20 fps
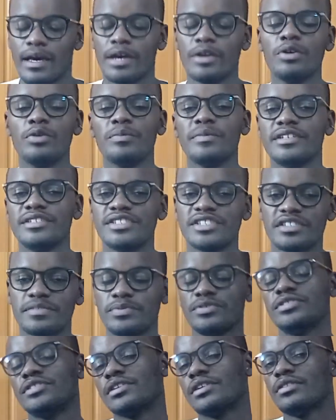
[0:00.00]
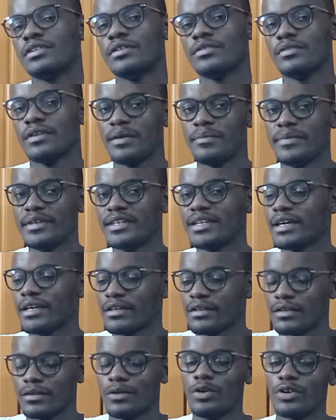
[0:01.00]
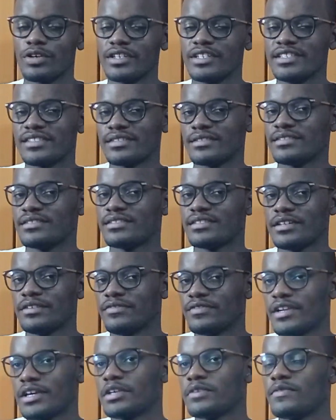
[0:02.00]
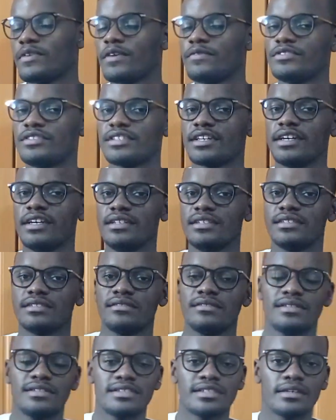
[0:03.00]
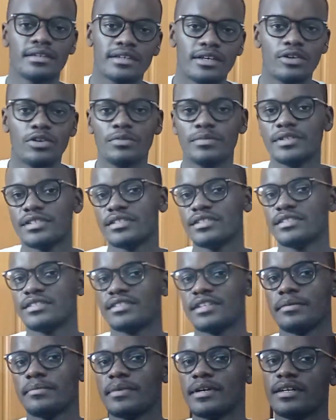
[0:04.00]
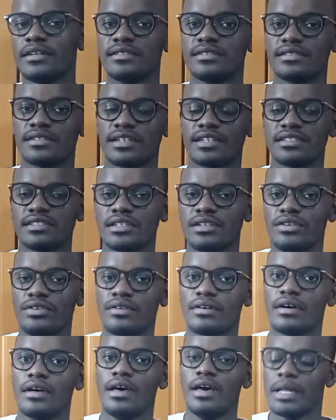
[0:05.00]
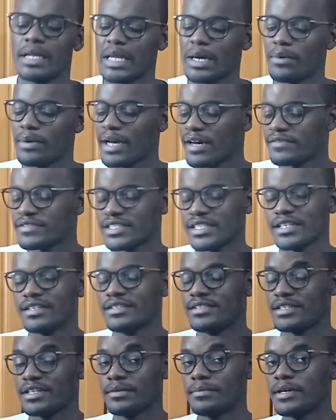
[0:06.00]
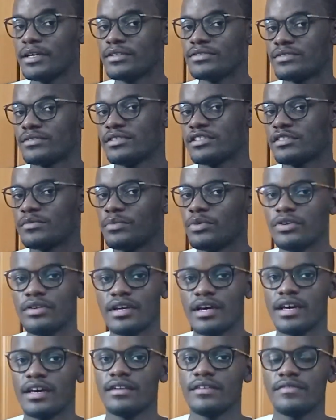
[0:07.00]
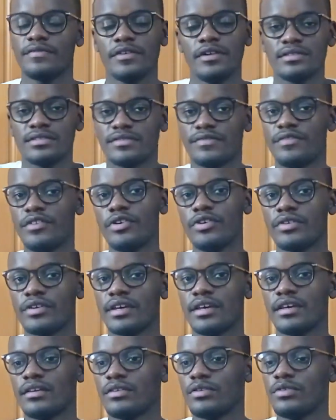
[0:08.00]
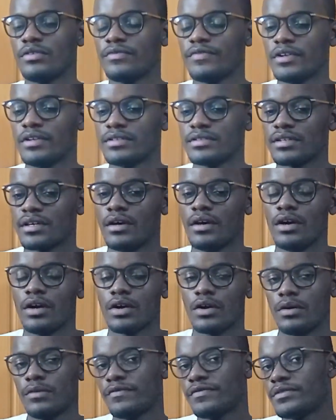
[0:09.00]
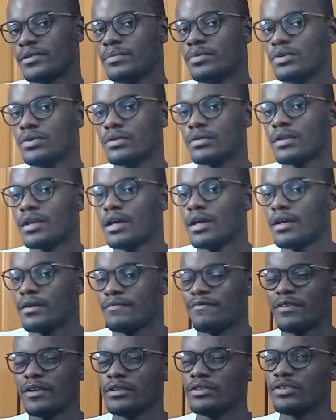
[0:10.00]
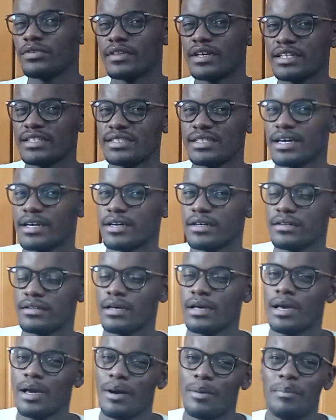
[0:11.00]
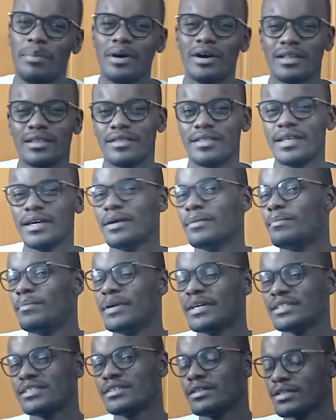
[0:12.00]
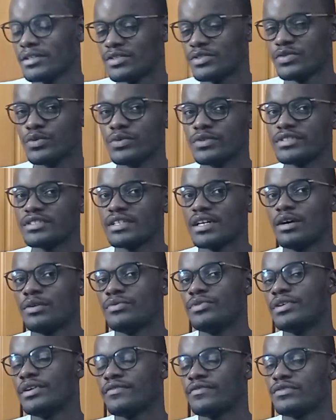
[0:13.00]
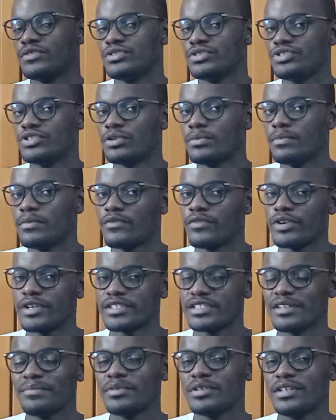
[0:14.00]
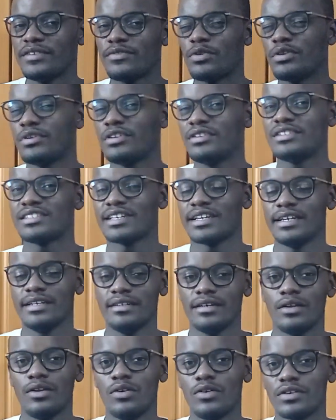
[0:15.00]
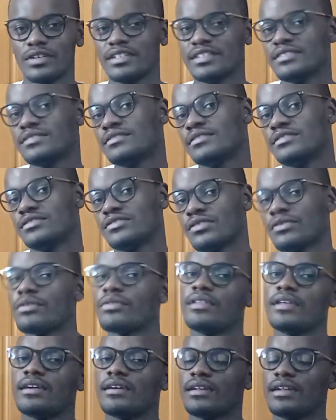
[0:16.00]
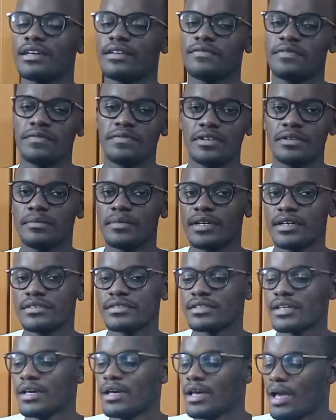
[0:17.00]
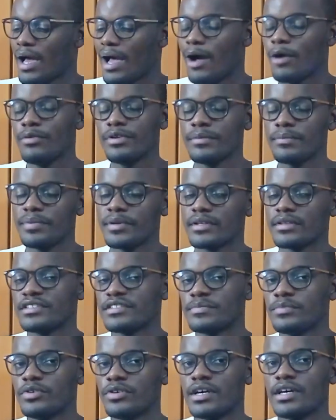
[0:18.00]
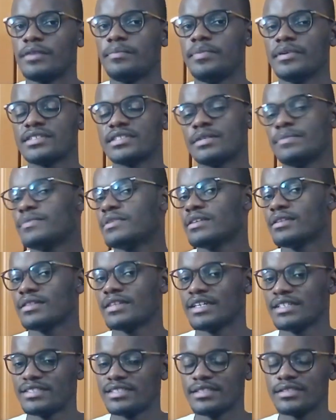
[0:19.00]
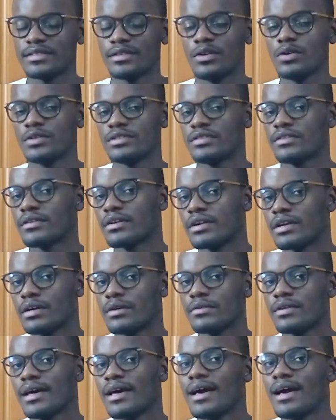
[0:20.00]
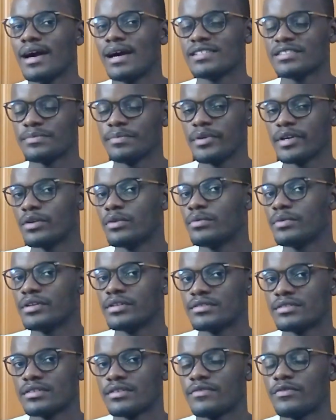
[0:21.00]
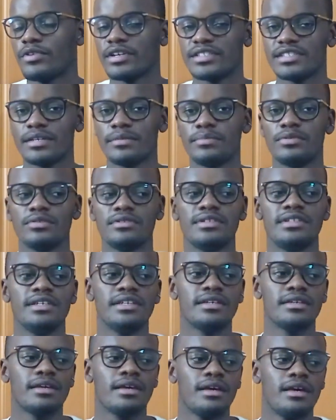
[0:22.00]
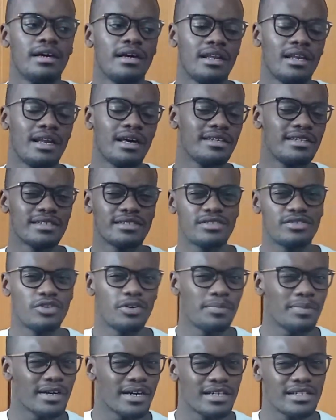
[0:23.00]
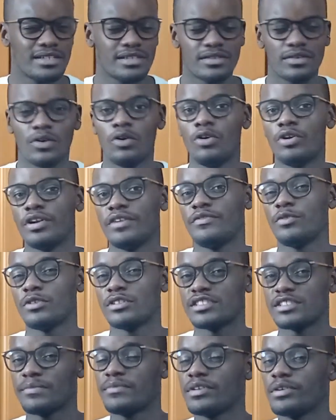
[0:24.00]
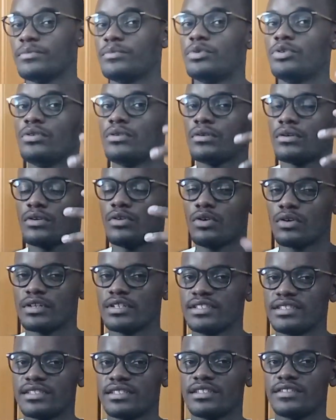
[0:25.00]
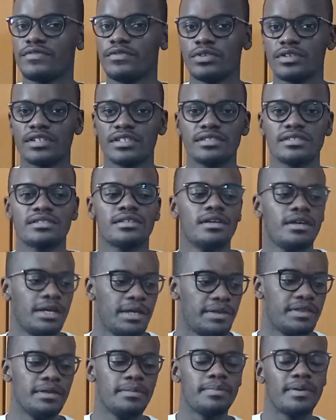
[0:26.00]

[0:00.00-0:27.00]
I don't mean just pushing around, I mean like long distance stuff, like if you have to skate 10 kilometers, 10 miles, etc. Now I have skated 10 miles on this board and felt very okay, you know, felt comfortable, felt not that tired, but there are better tools out there for the job. For example, if I wanted to skate a long distance sort of thing, like 15 miles, I wouldn't pick this board. I'd pick something that sits lower to the ground, has bigger wheels. For example, the Landyachtz Dropcat, or if you want something more long distance focused, the